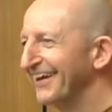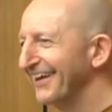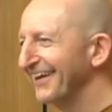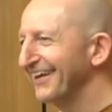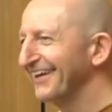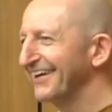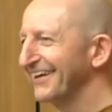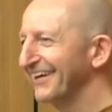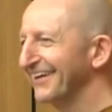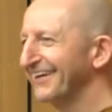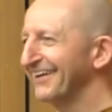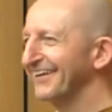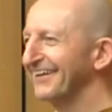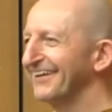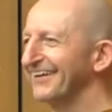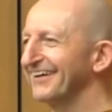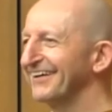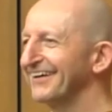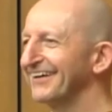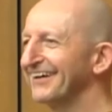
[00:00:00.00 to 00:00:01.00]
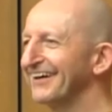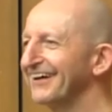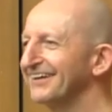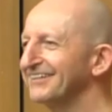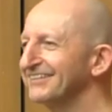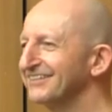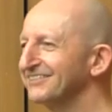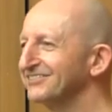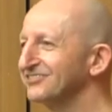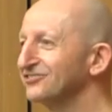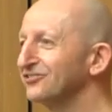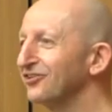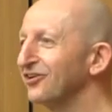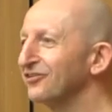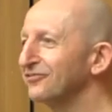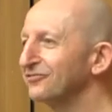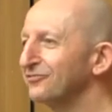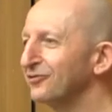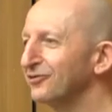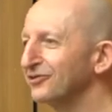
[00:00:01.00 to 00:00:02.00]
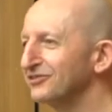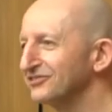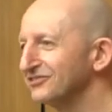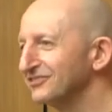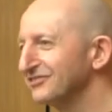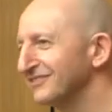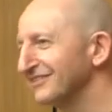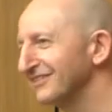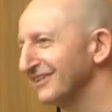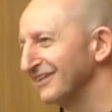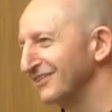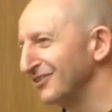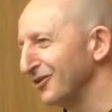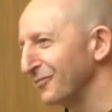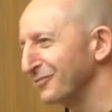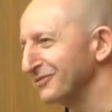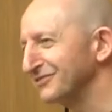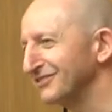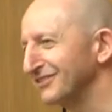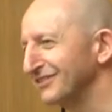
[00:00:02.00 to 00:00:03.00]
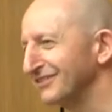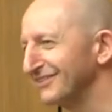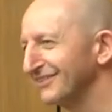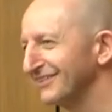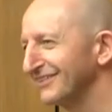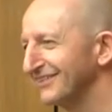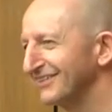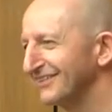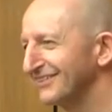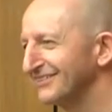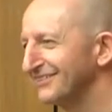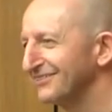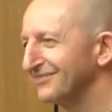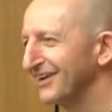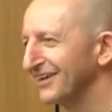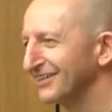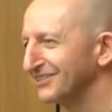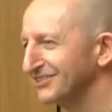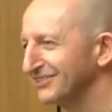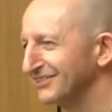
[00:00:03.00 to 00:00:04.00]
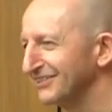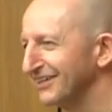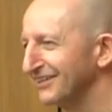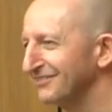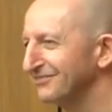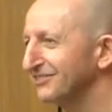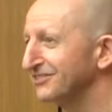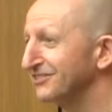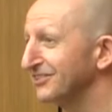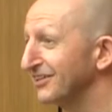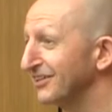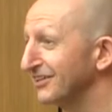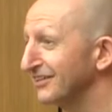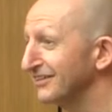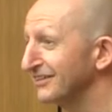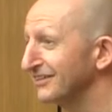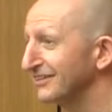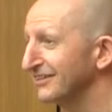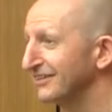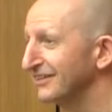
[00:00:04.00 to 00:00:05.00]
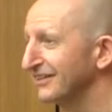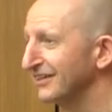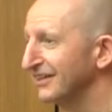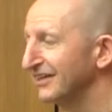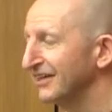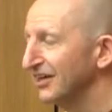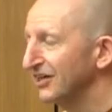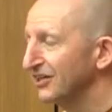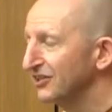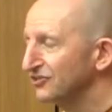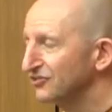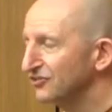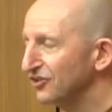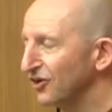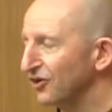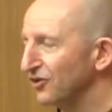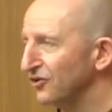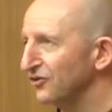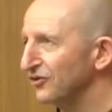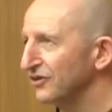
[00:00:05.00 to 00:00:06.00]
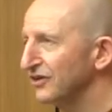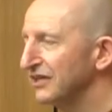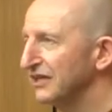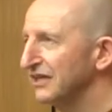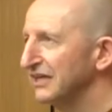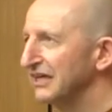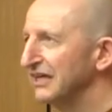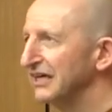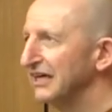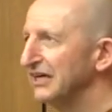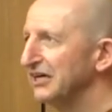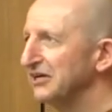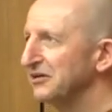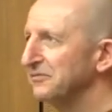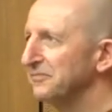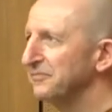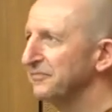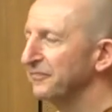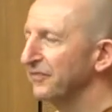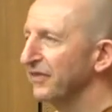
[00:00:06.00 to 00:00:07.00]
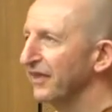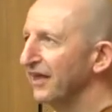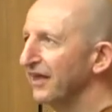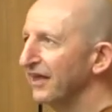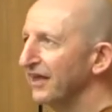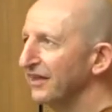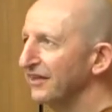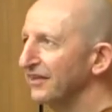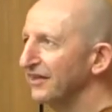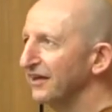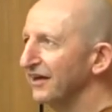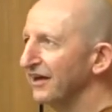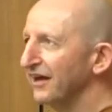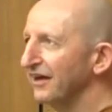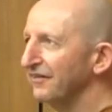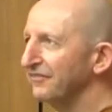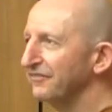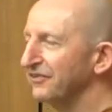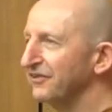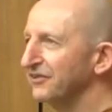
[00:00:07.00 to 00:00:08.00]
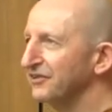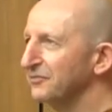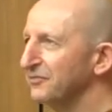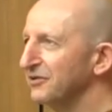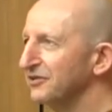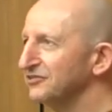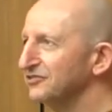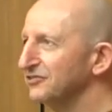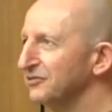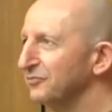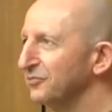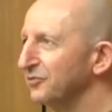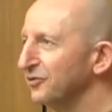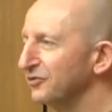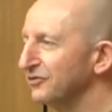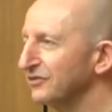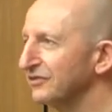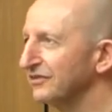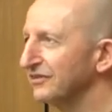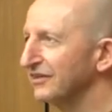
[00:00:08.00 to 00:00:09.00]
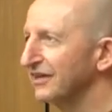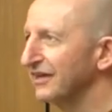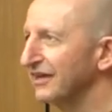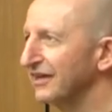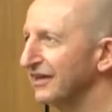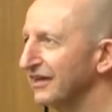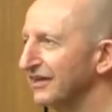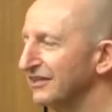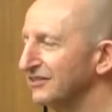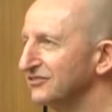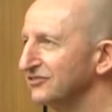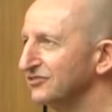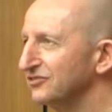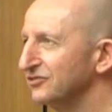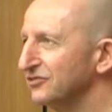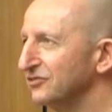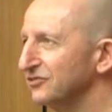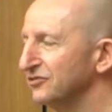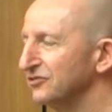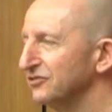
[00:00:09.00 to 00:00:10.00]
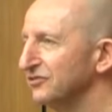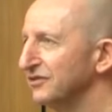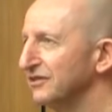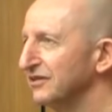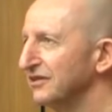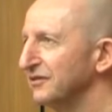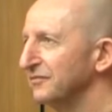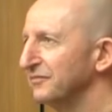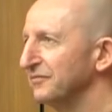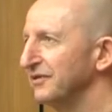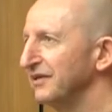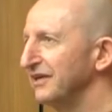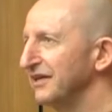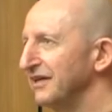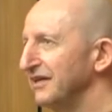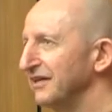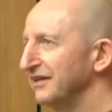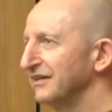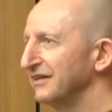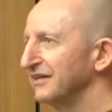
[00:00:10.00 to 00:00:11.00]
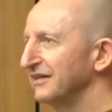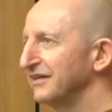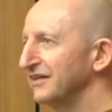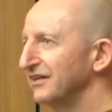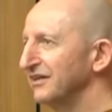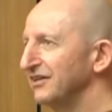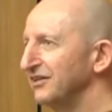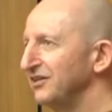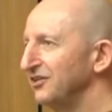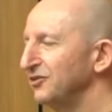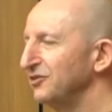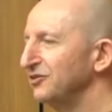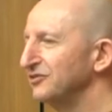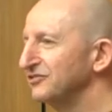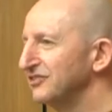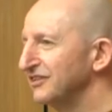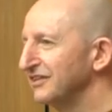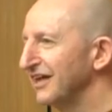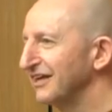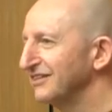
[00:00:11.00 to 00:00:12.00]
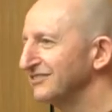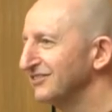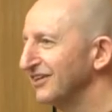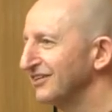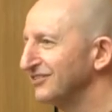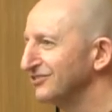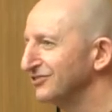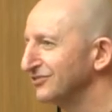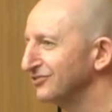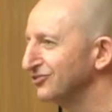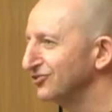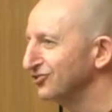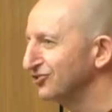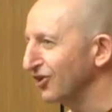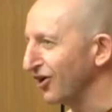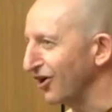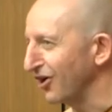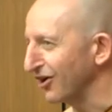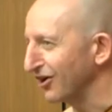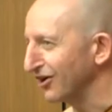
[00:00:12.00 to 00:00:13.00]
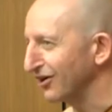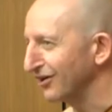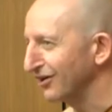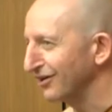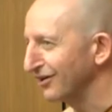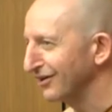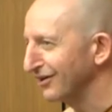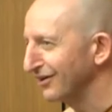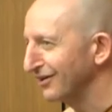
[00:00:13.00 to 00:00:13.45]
a, uh, a, a strong force in the opposite direction in return. So, um, the, I feel the most important thing is to be using that sense of shock